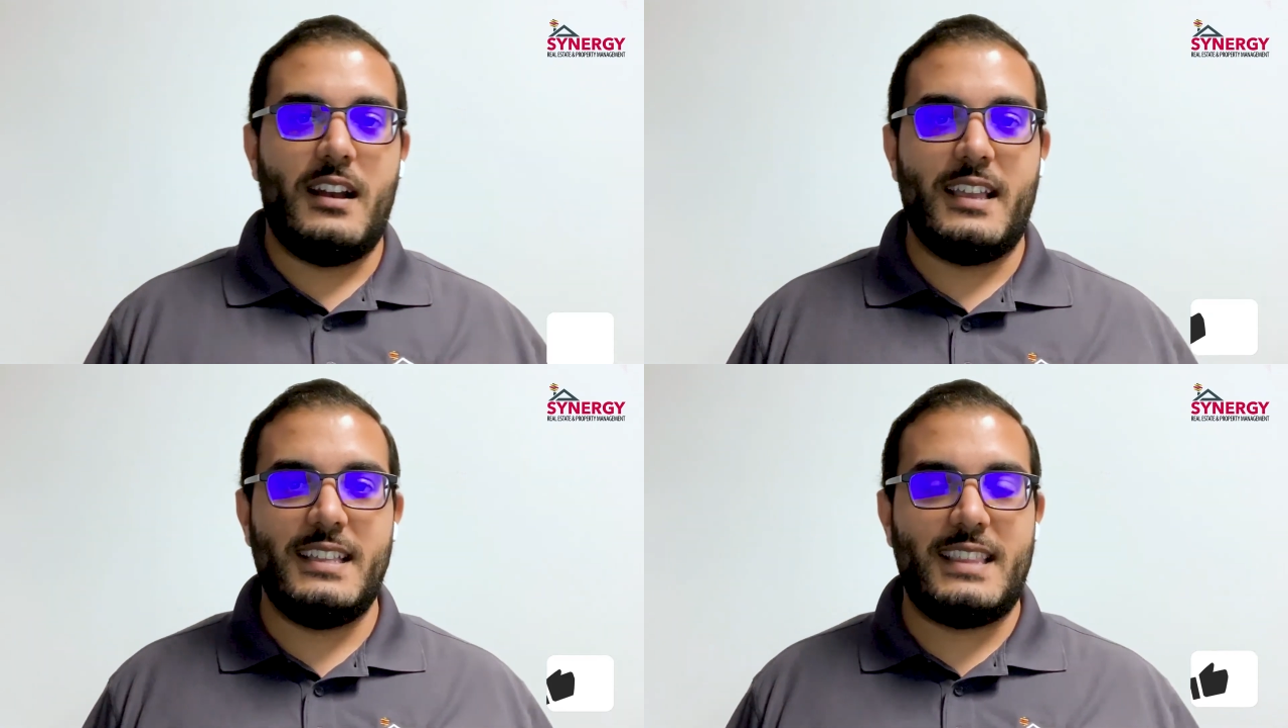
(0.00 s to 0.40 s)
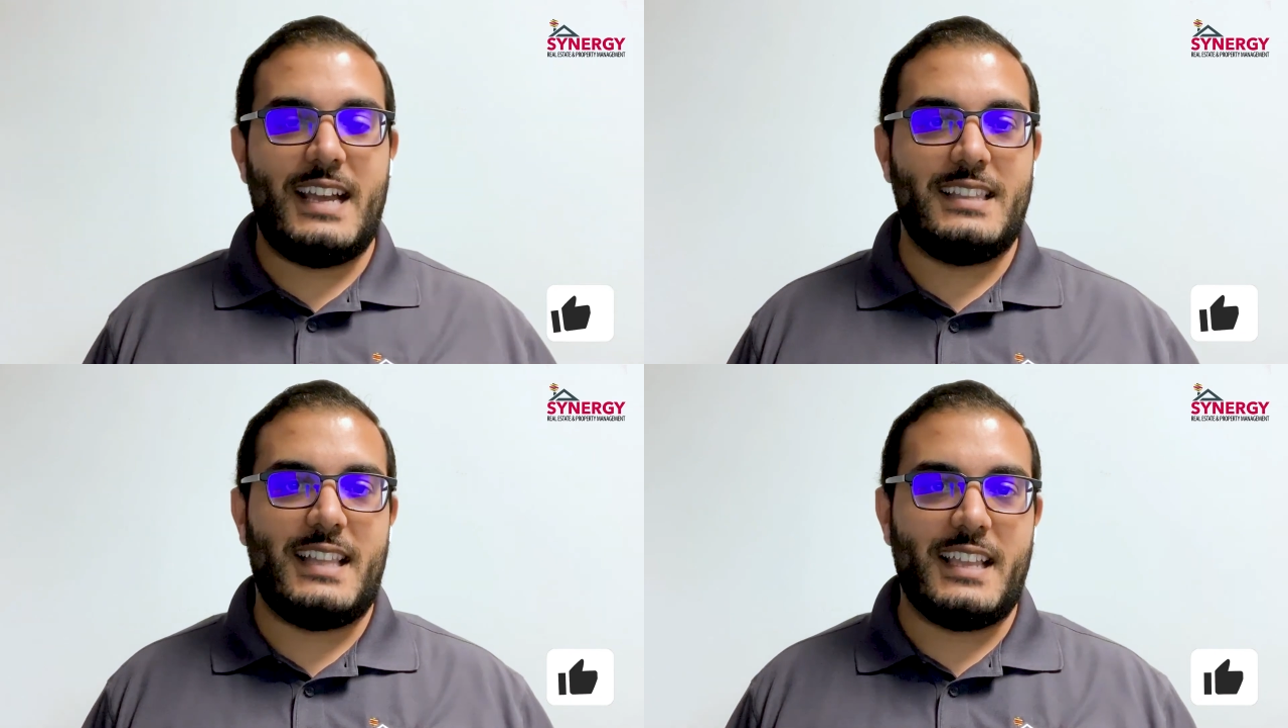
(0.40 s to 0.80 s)
hit
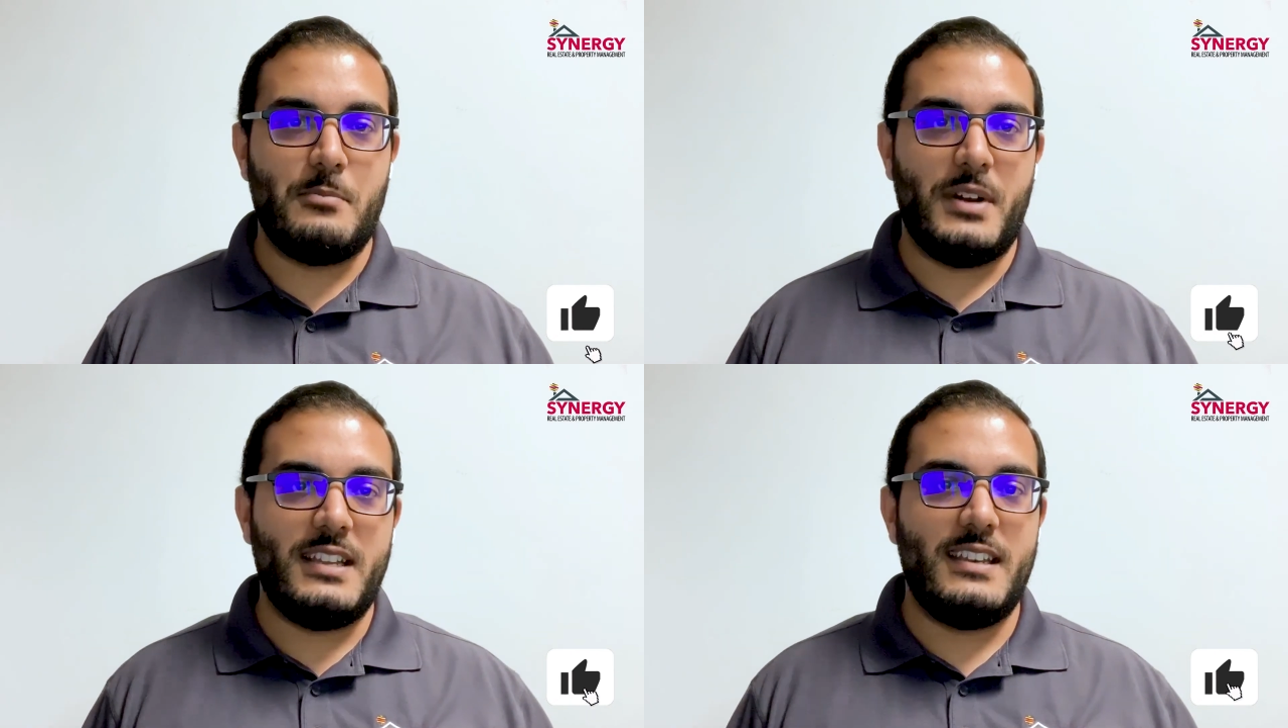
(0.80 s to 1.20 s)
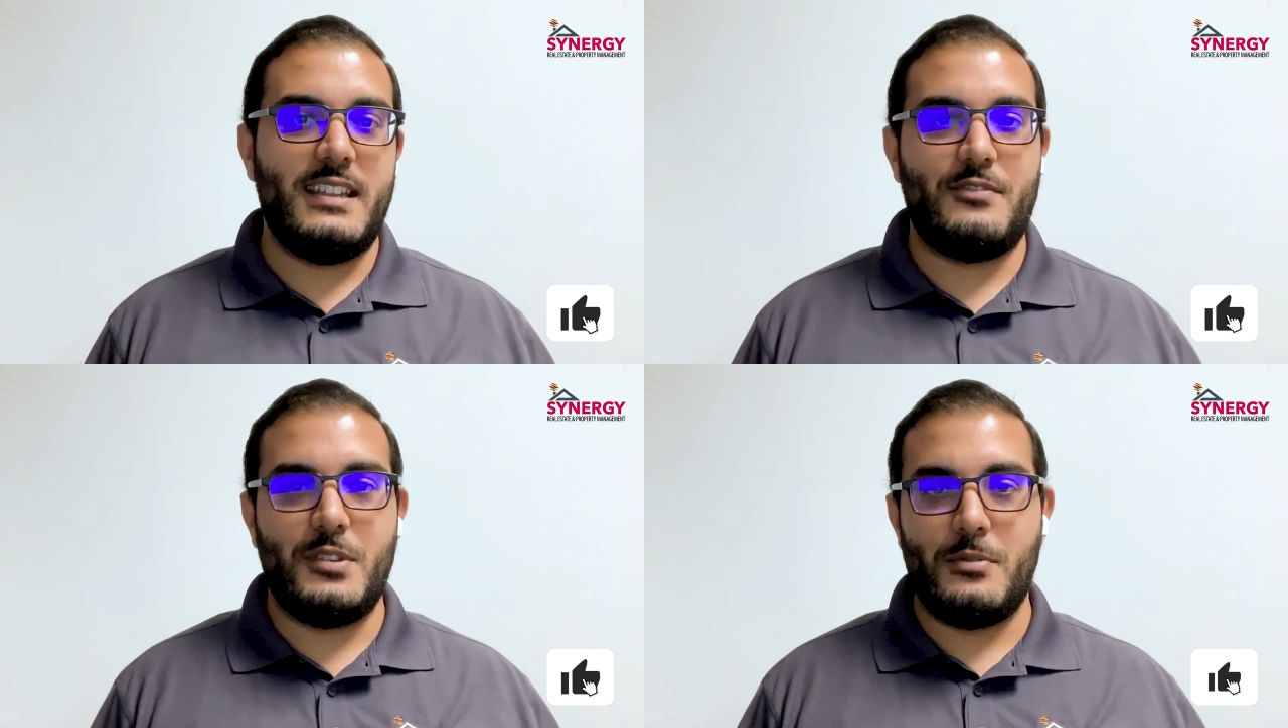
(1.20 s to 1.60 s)
that like button
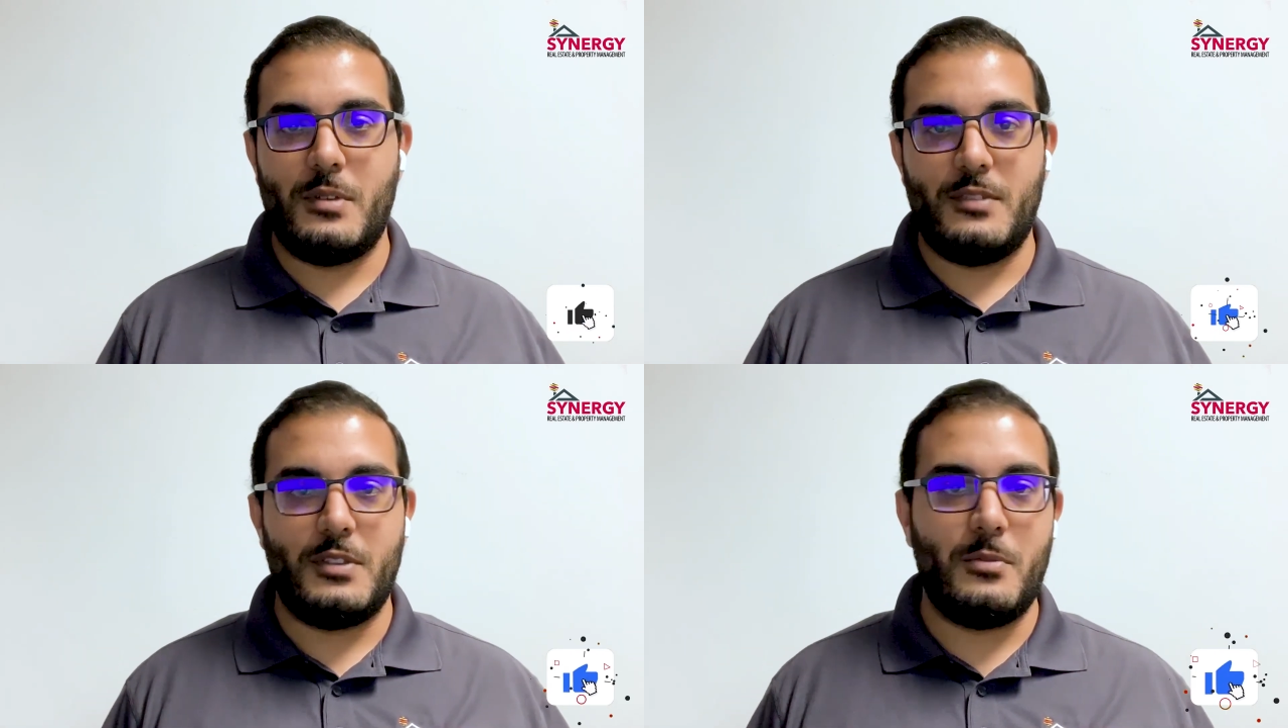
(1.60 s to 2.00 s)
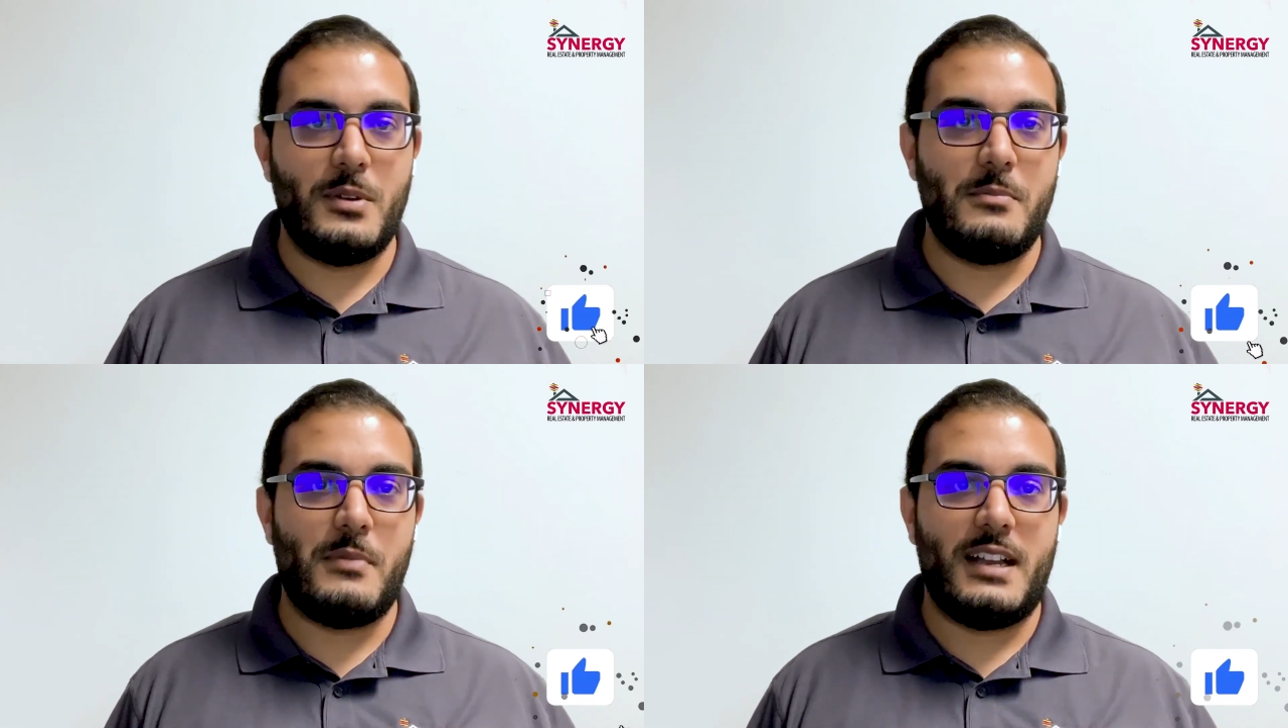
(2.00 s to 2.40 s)
if you
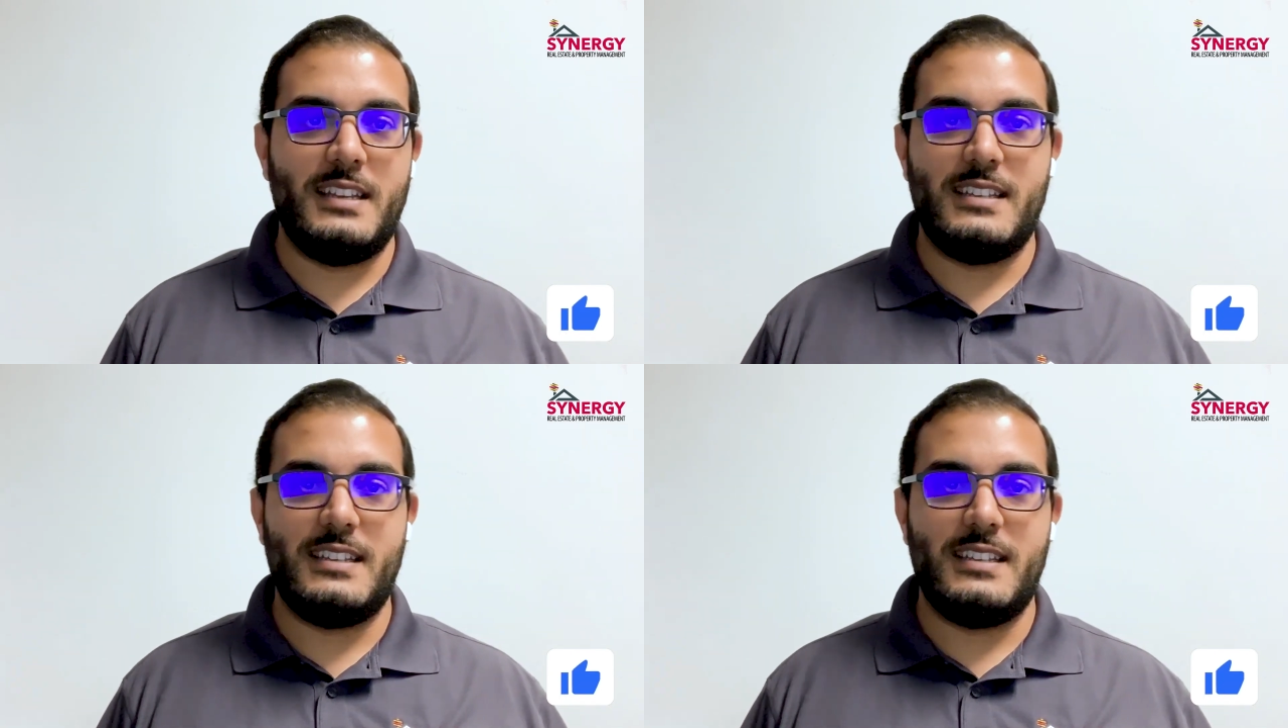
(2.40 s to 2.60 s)
wouldn't mind.